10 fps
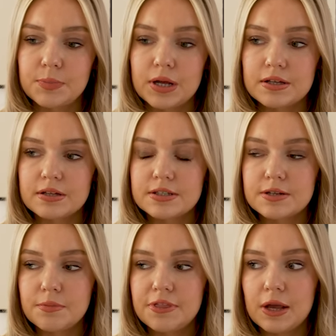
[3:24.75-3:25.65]
But
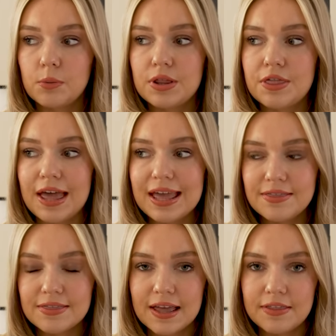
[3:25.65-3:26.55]
something
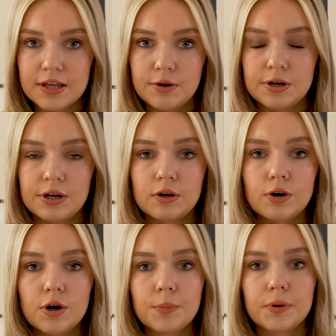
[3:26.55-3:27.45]
within that that you can
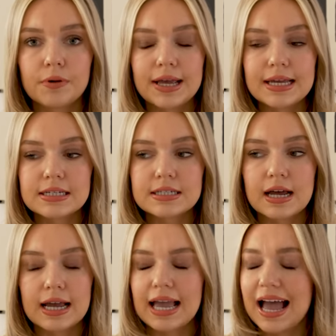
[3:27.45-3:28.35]
incorporate,
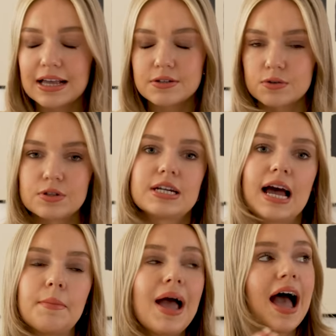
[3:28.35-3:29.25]
I get asked all the
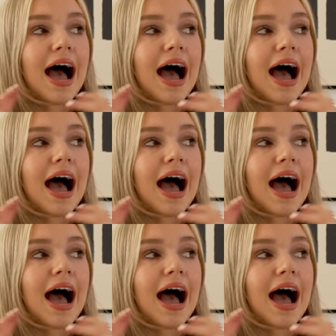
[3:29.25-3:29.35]
time,